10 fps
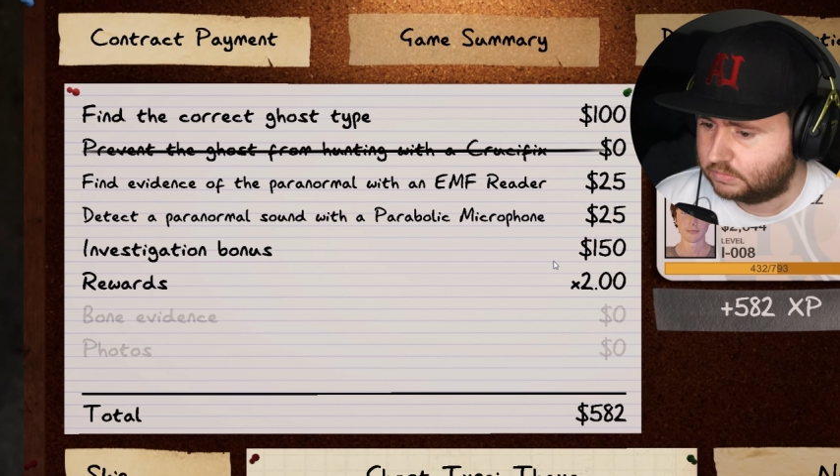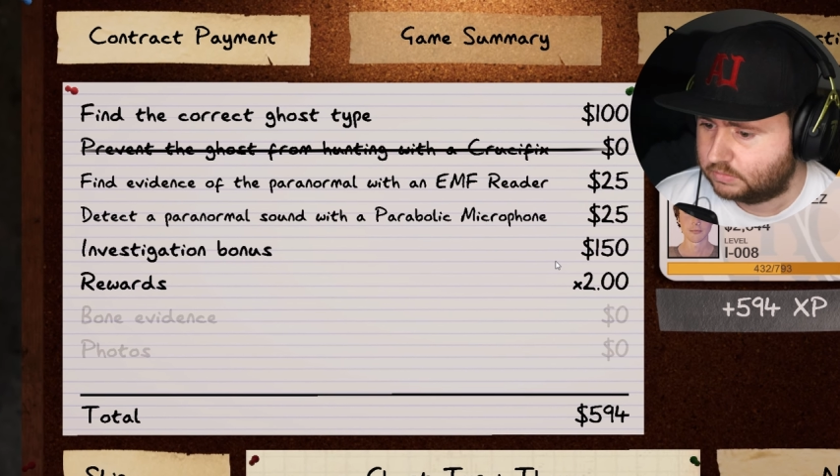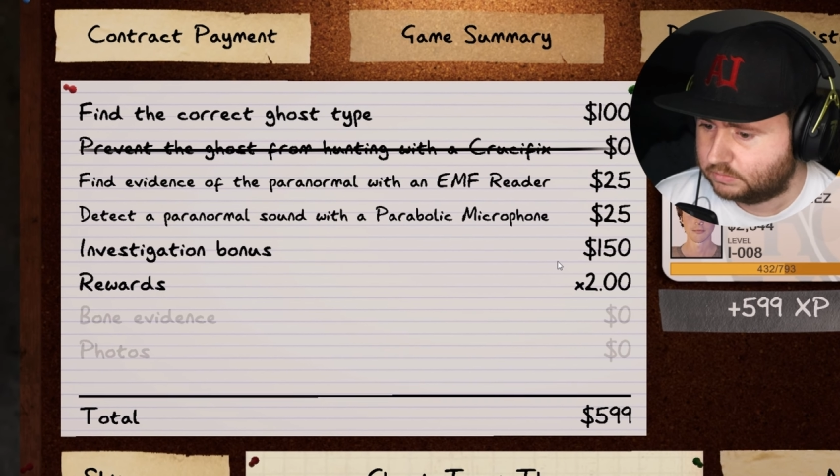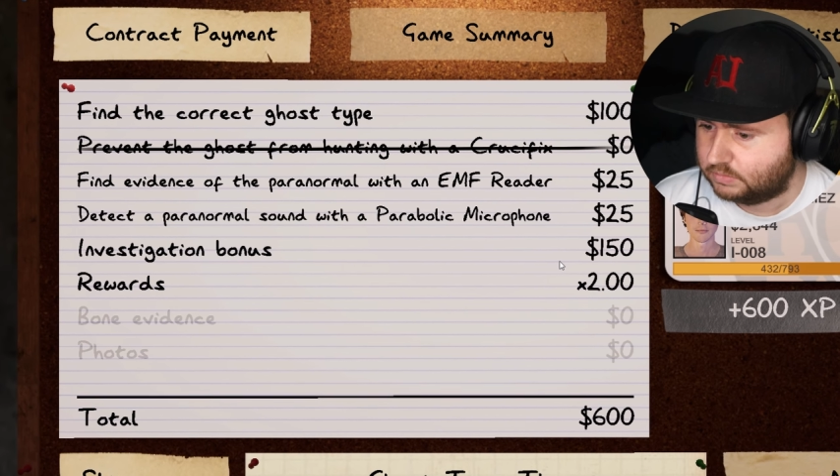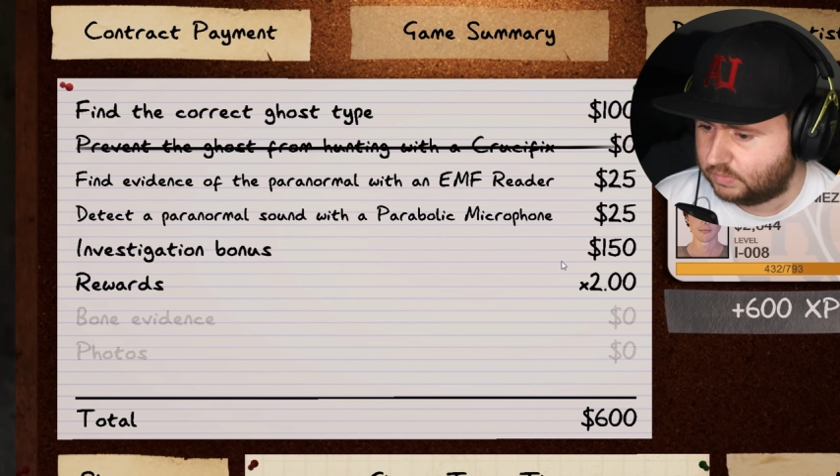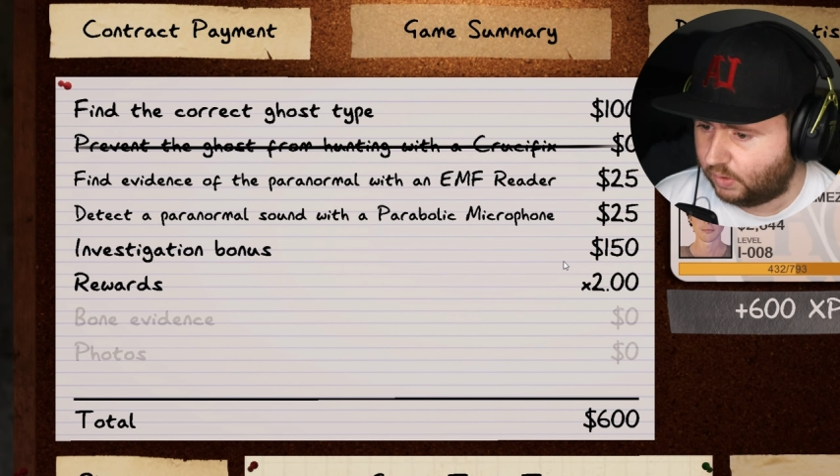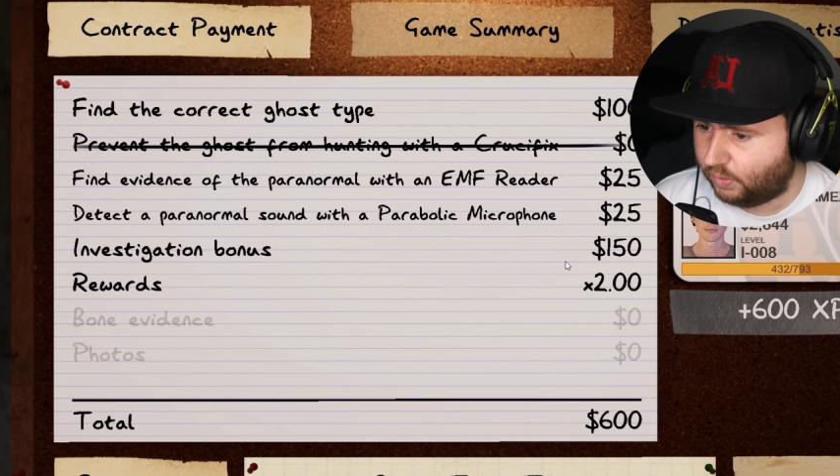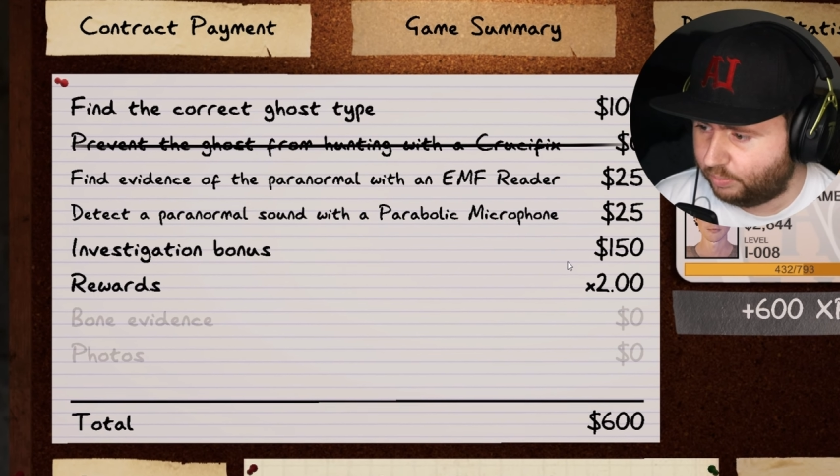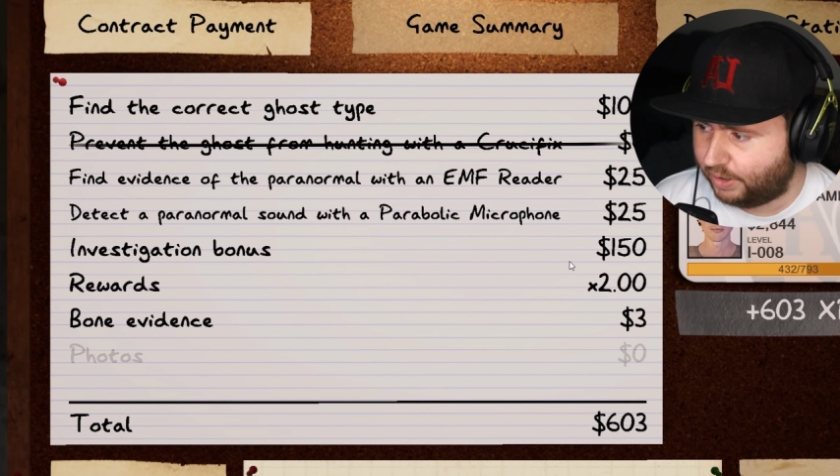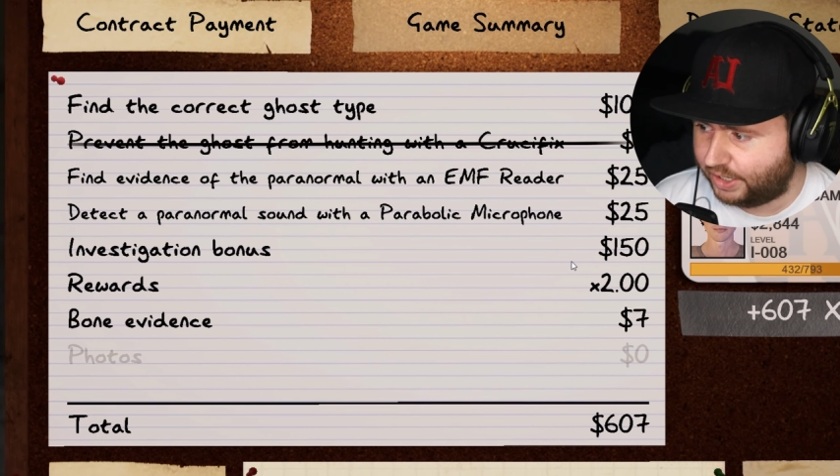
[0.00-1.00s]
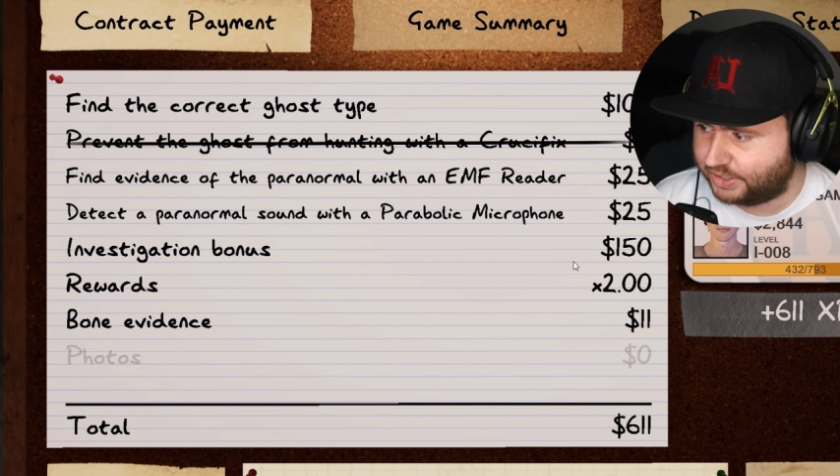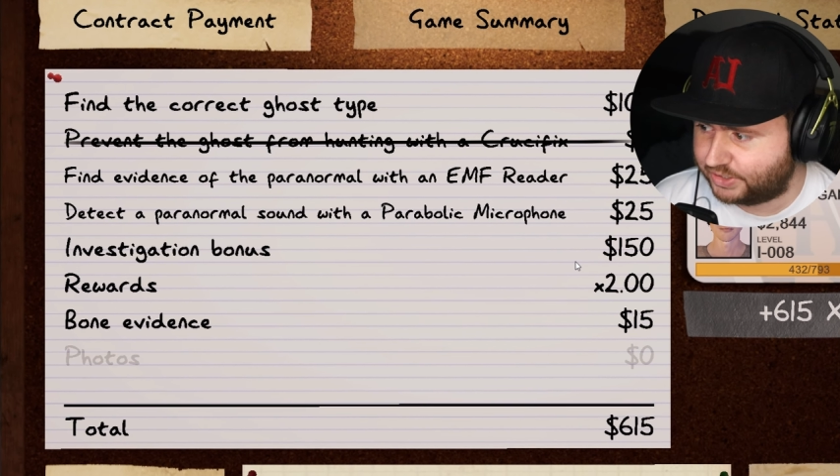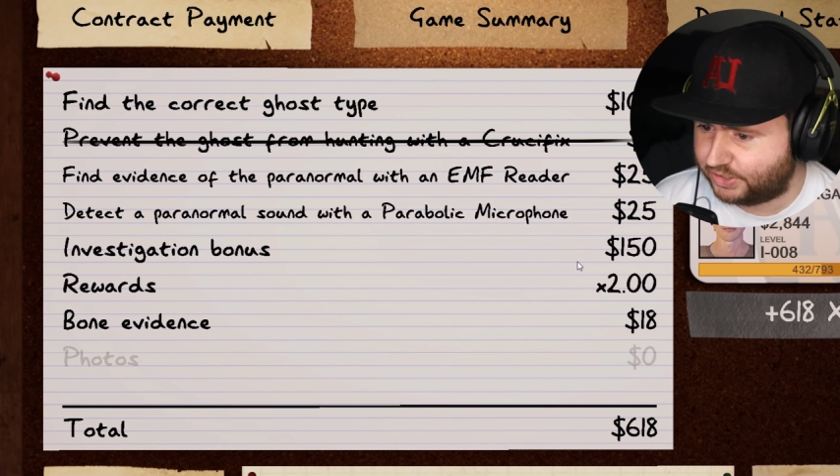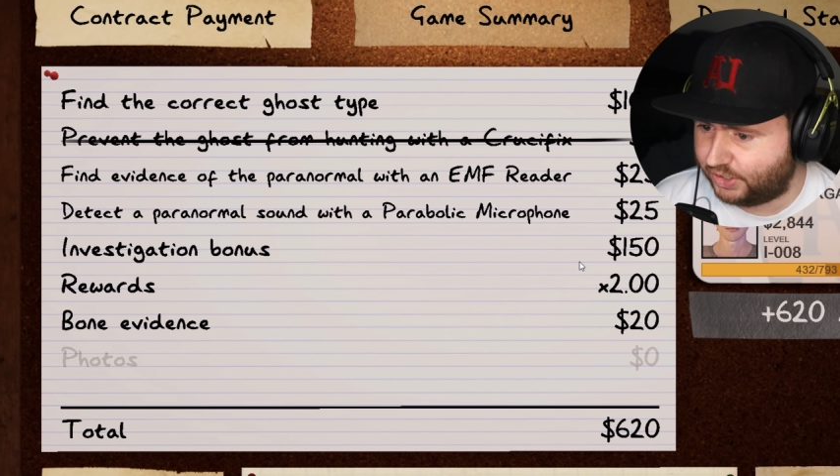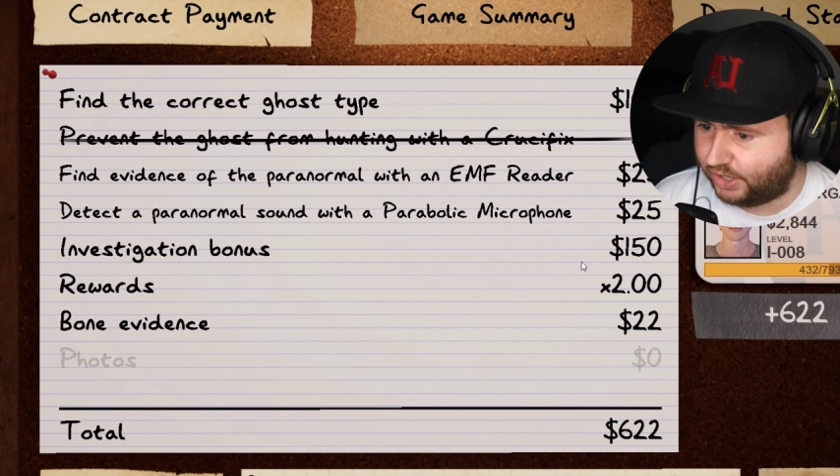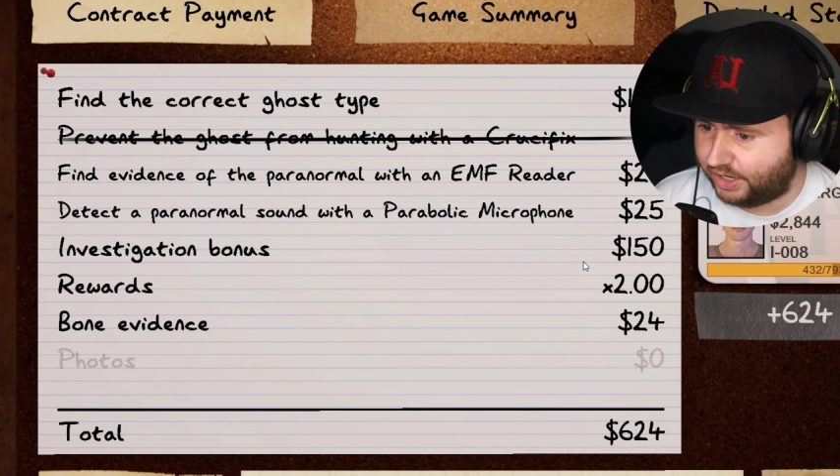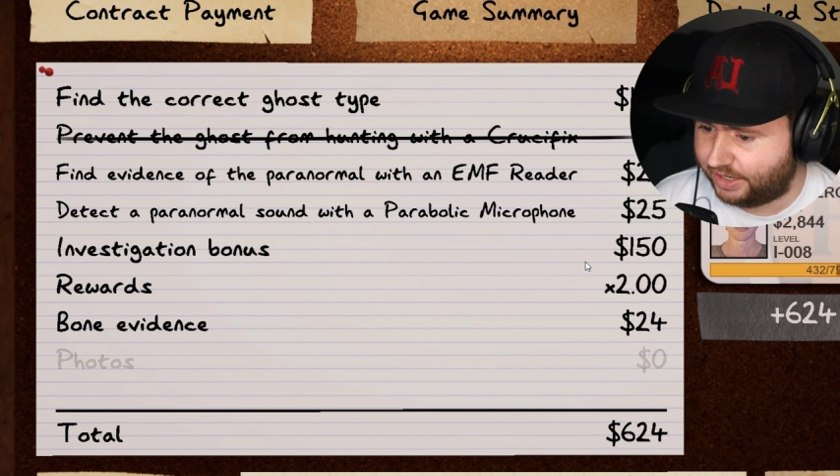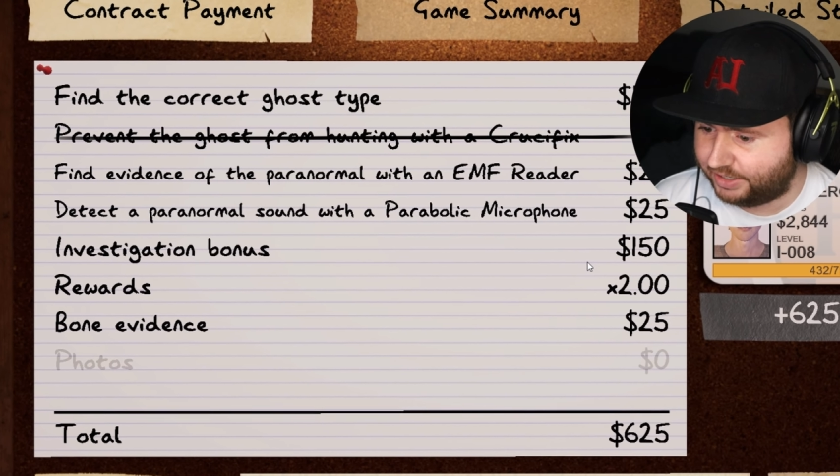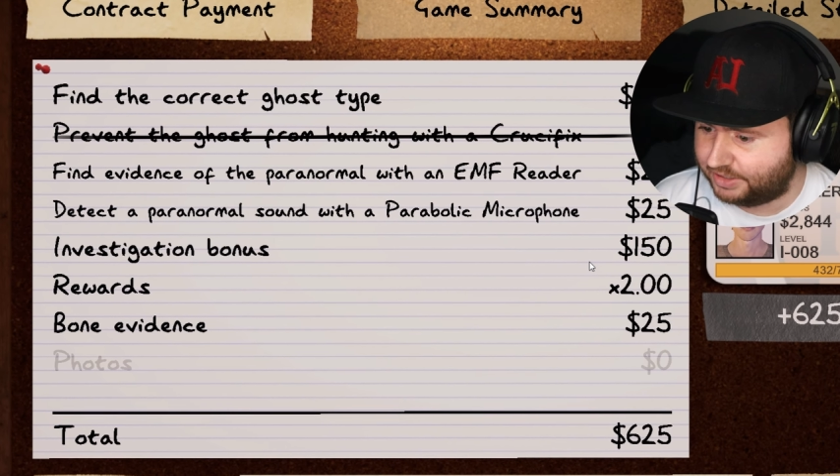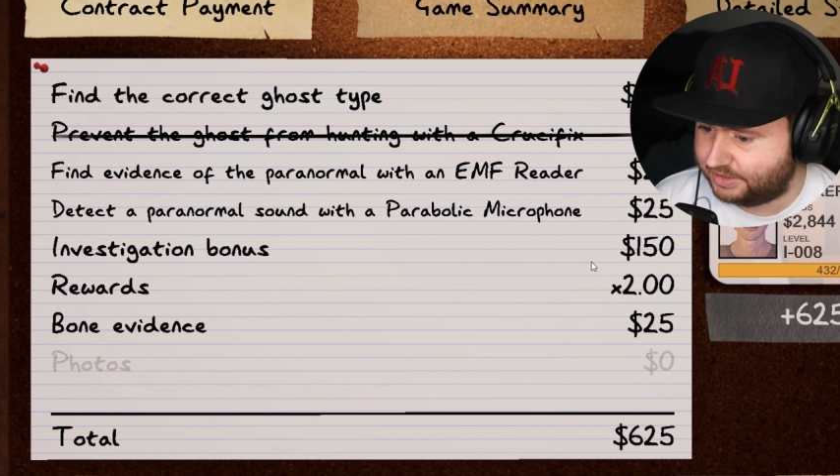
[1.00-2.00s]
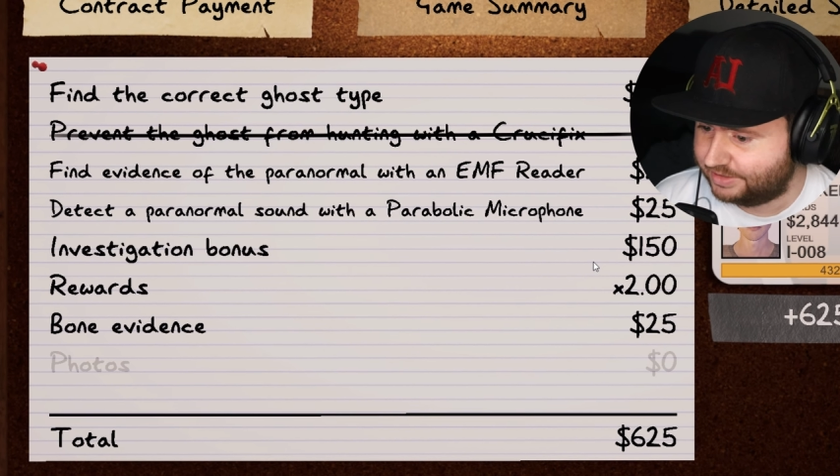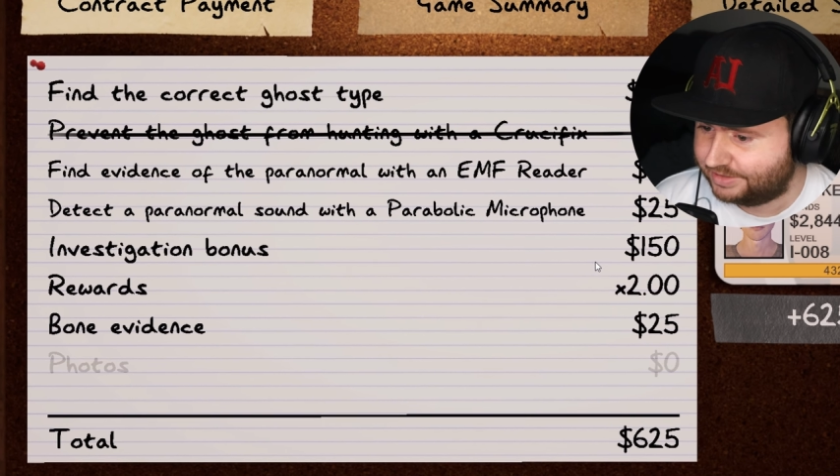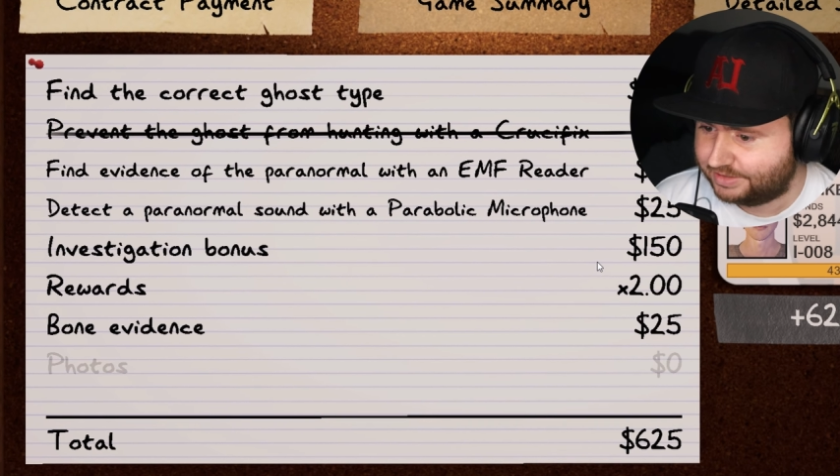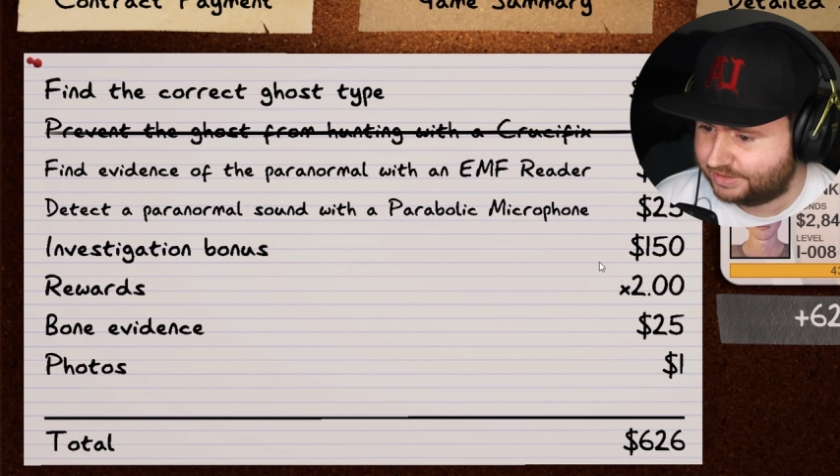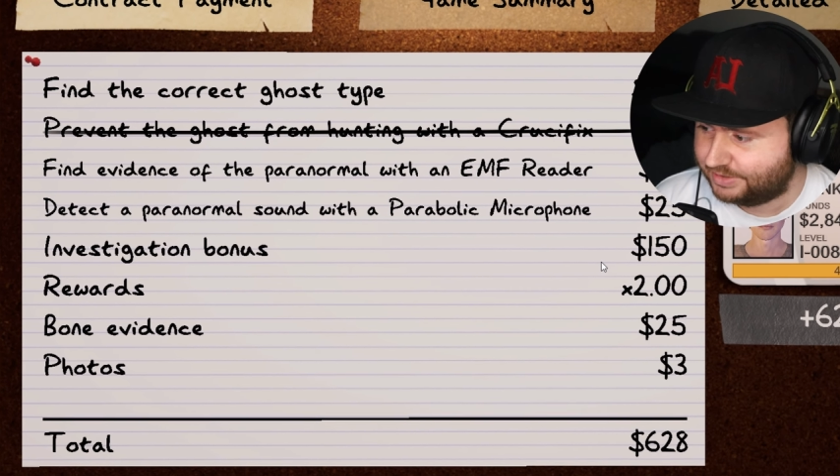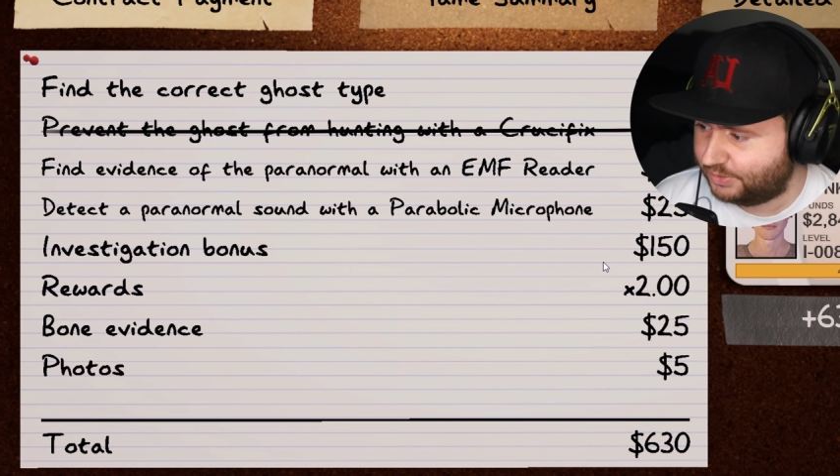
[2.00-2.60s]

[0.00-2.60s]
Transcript: Oh, oh shit! Oh my god! Oh jeez!